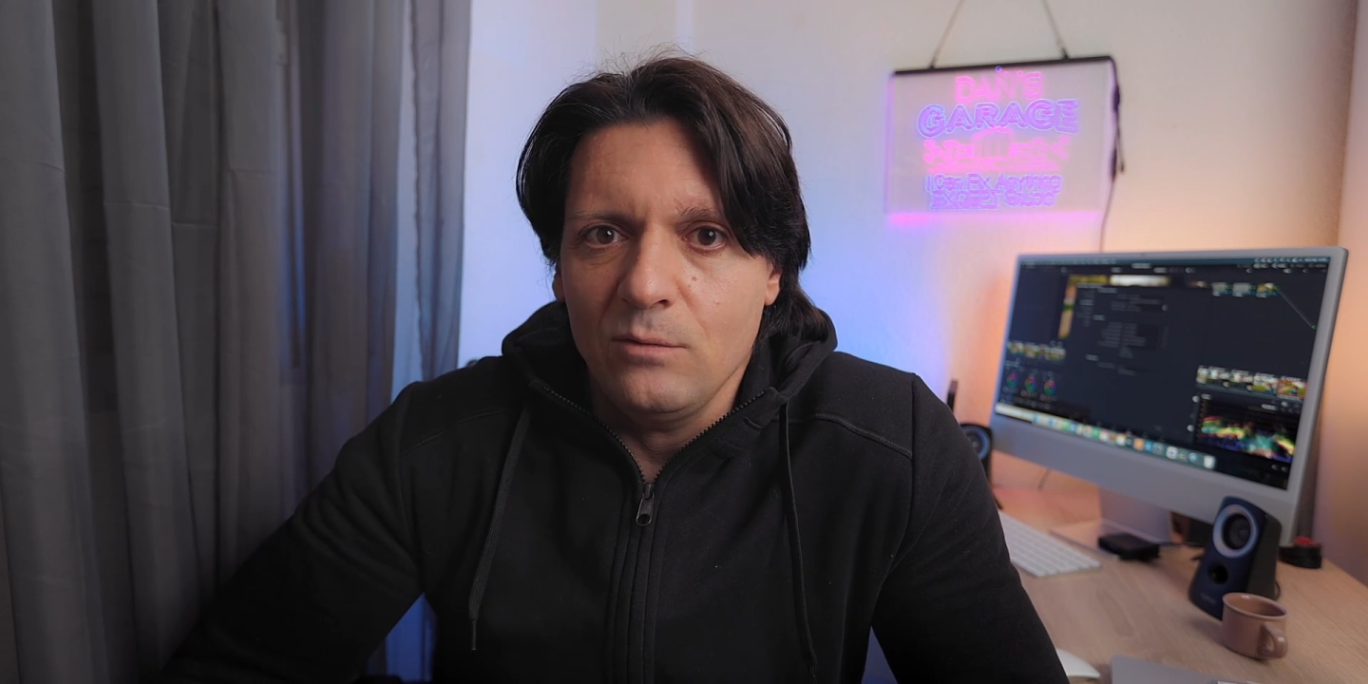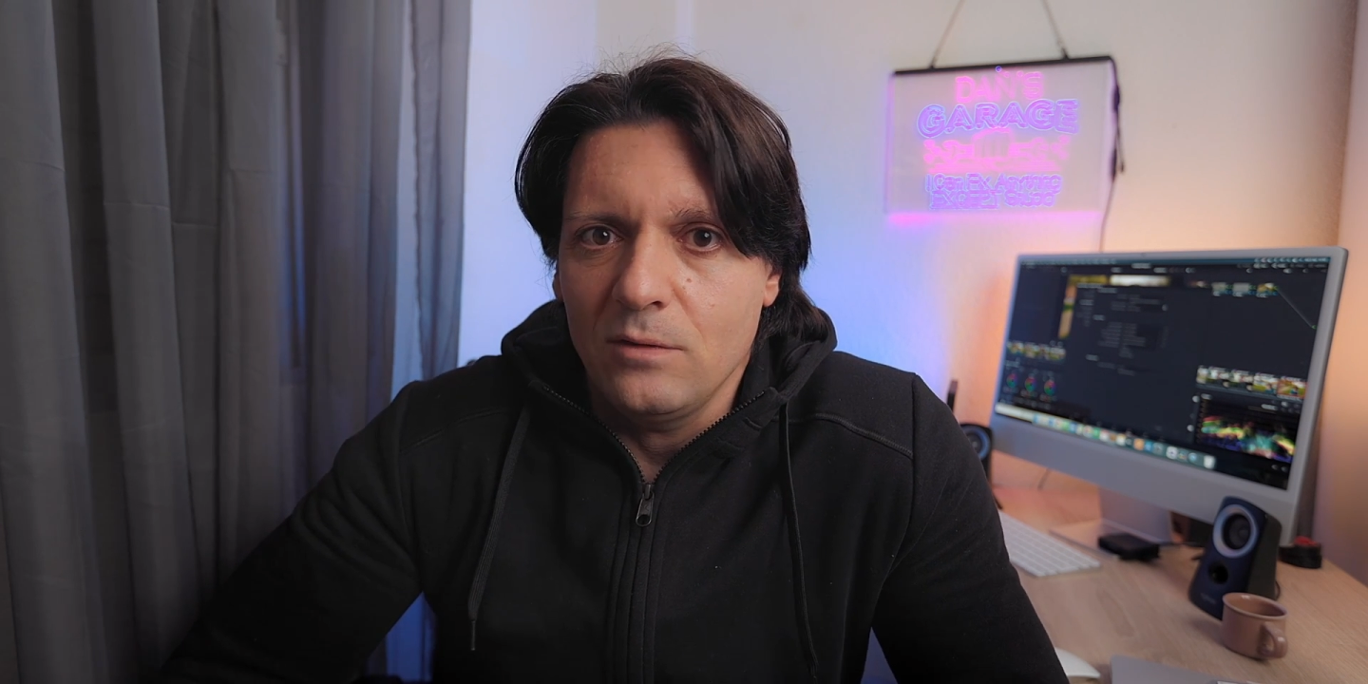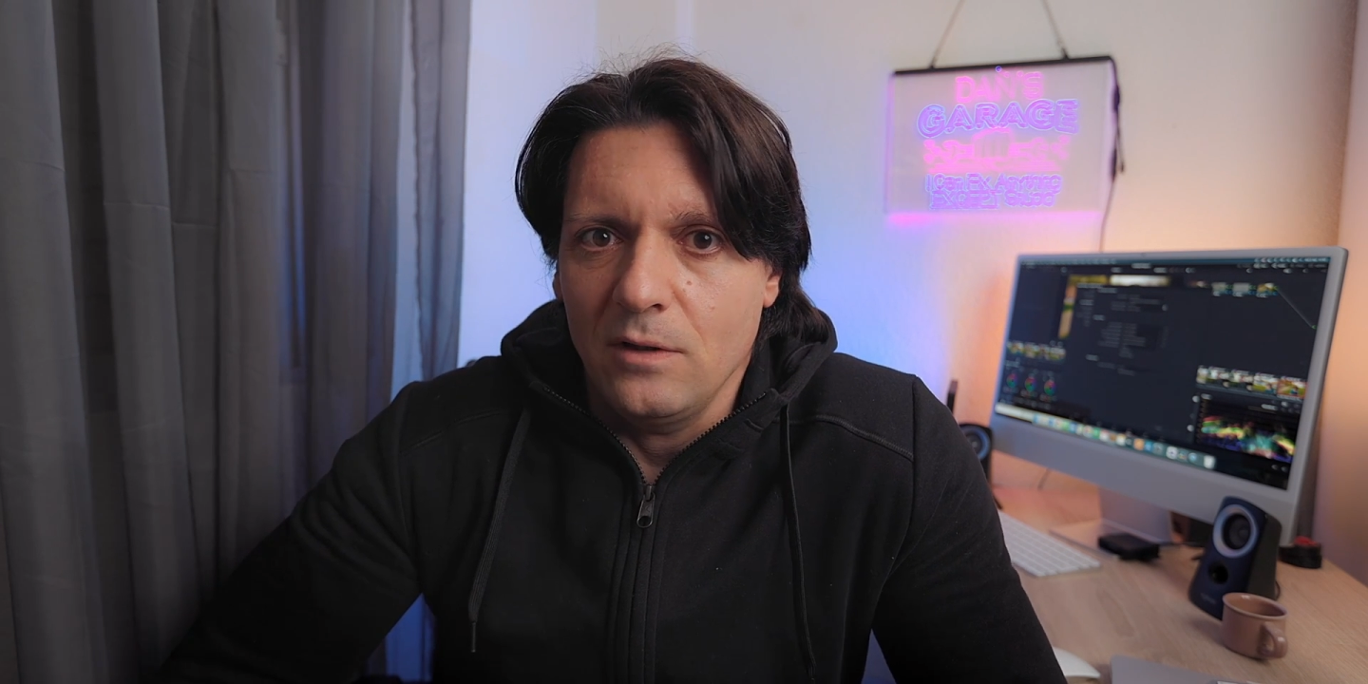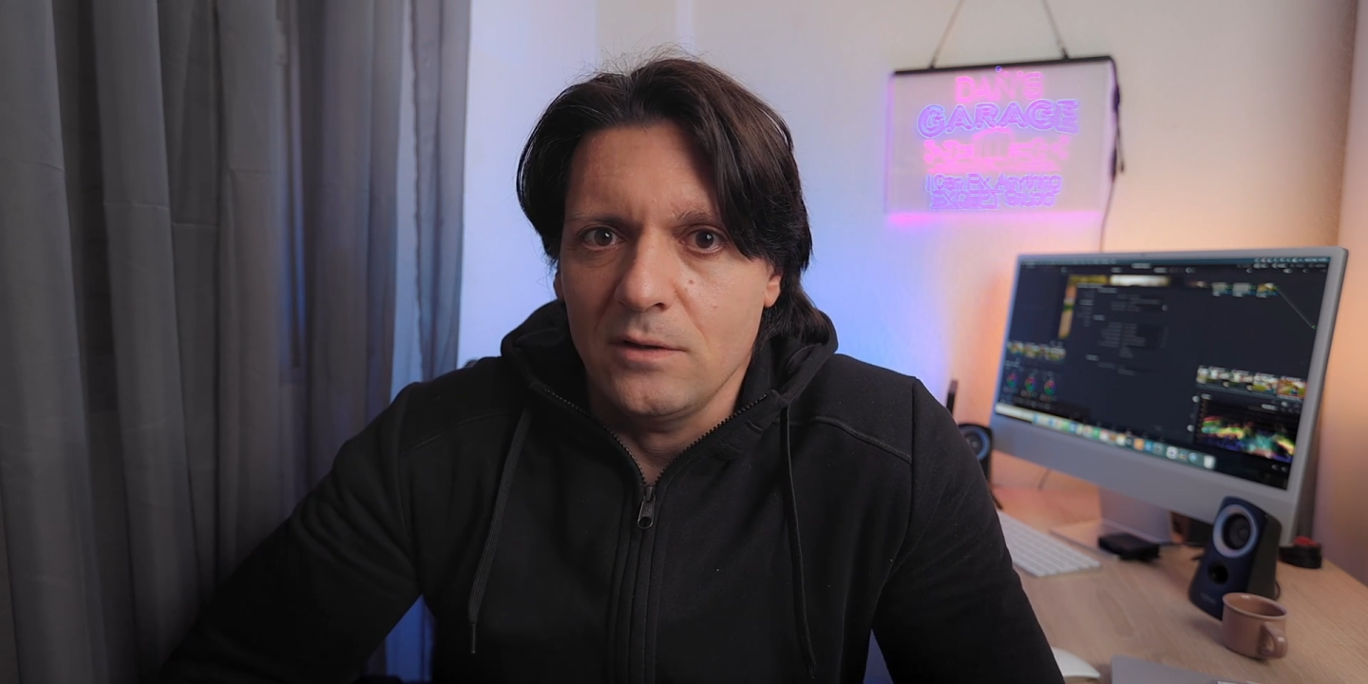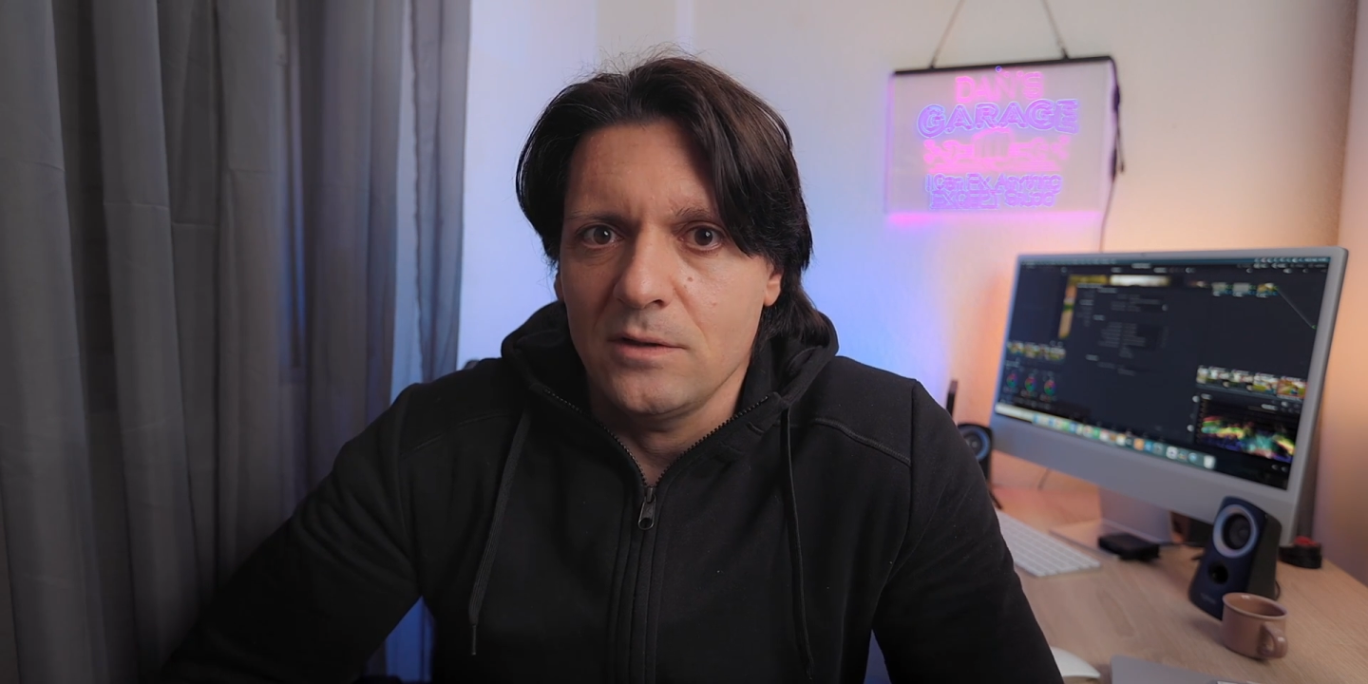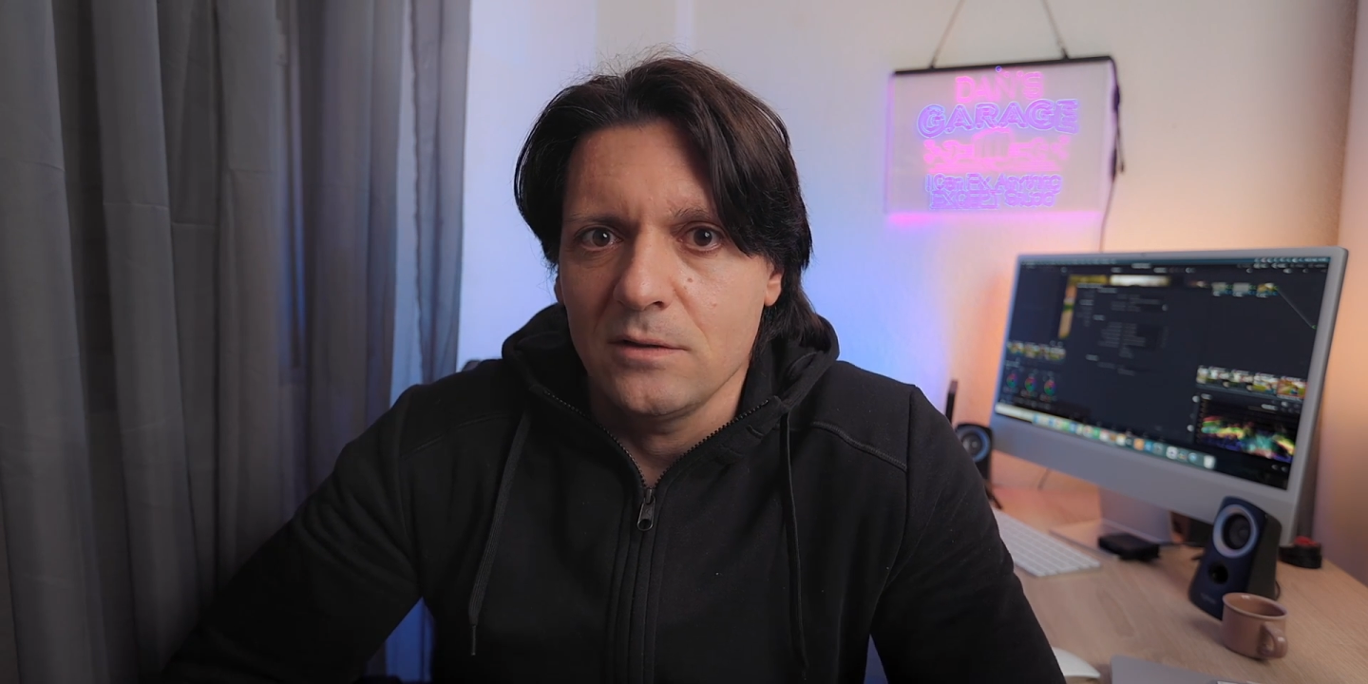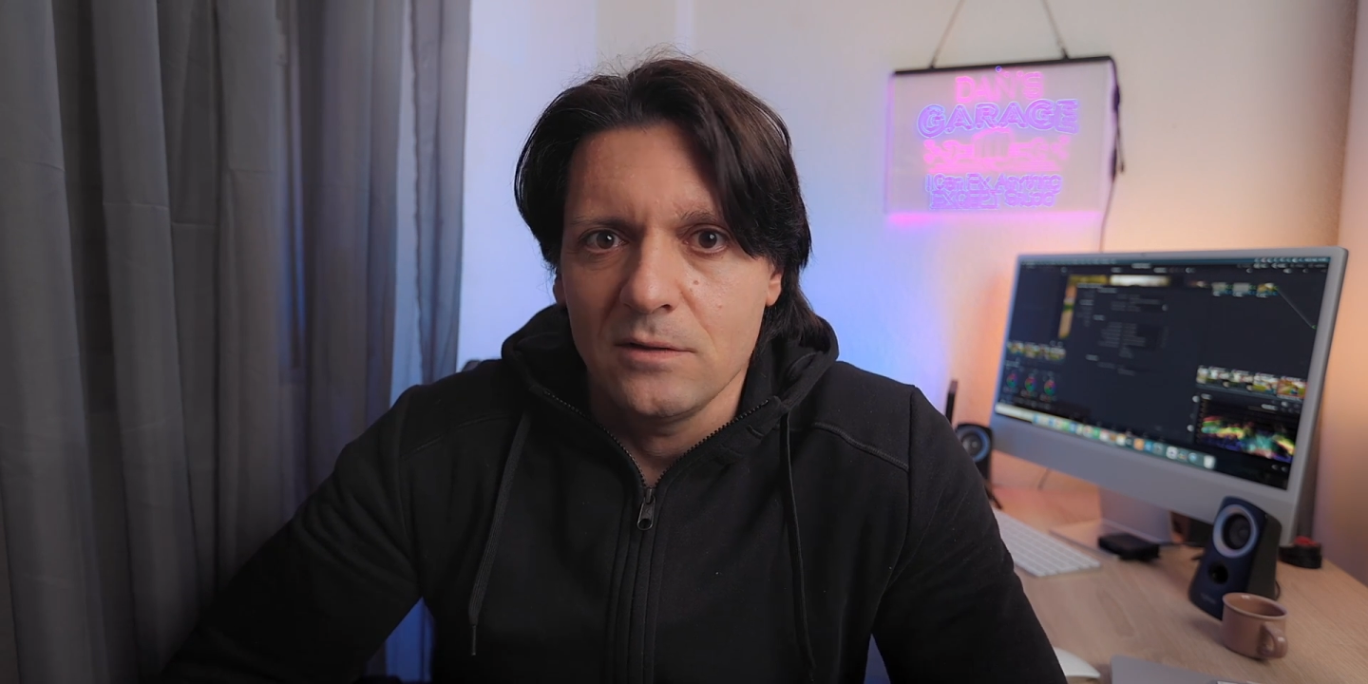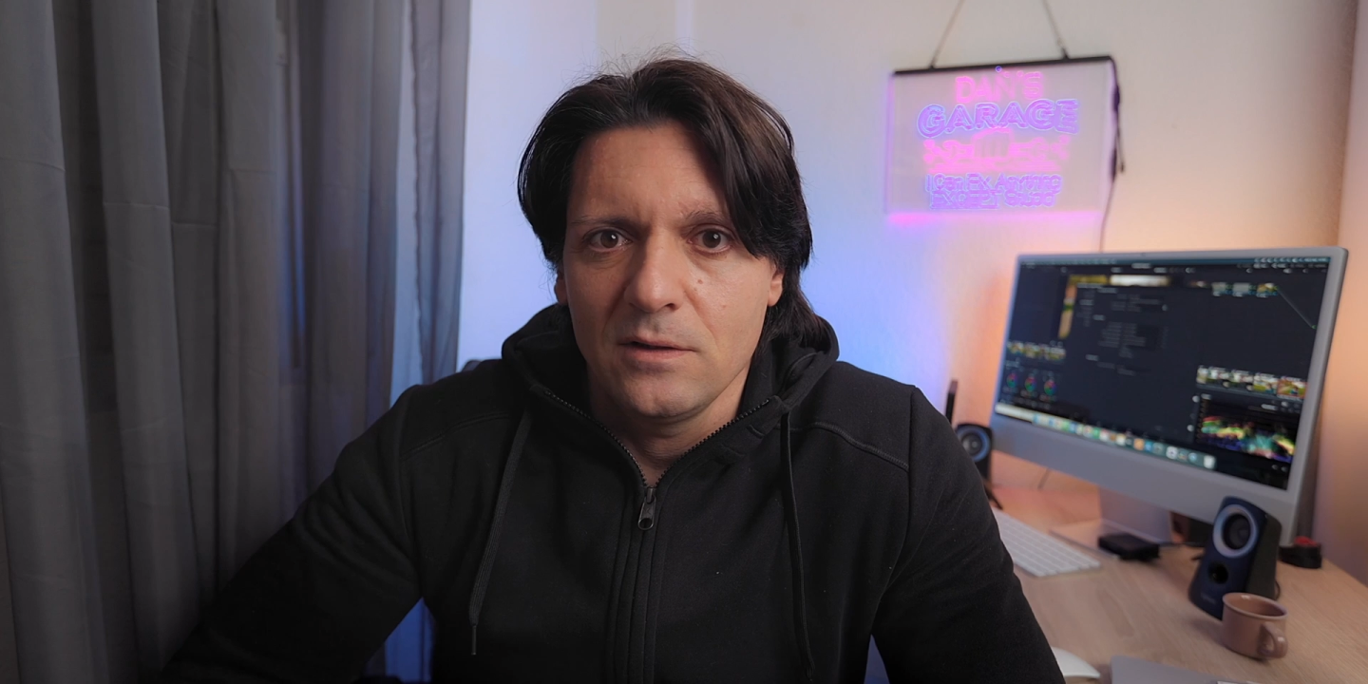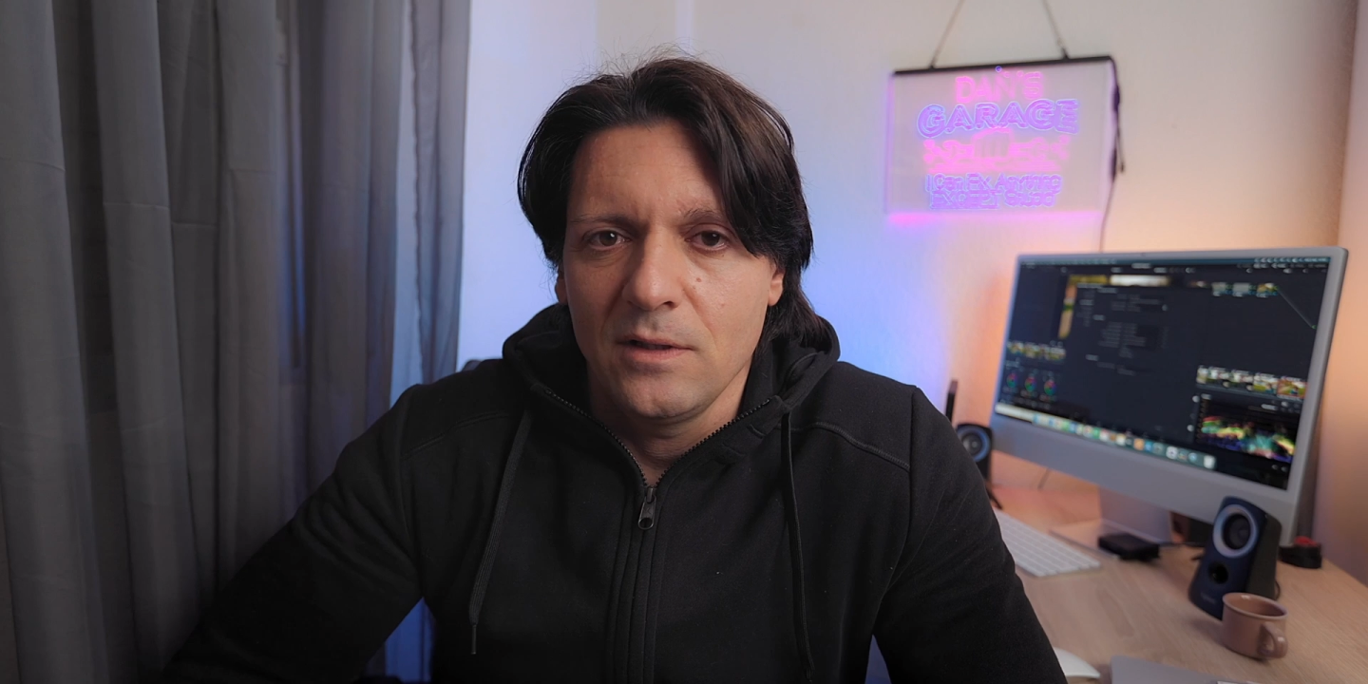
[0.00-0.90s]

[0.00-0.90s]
it works.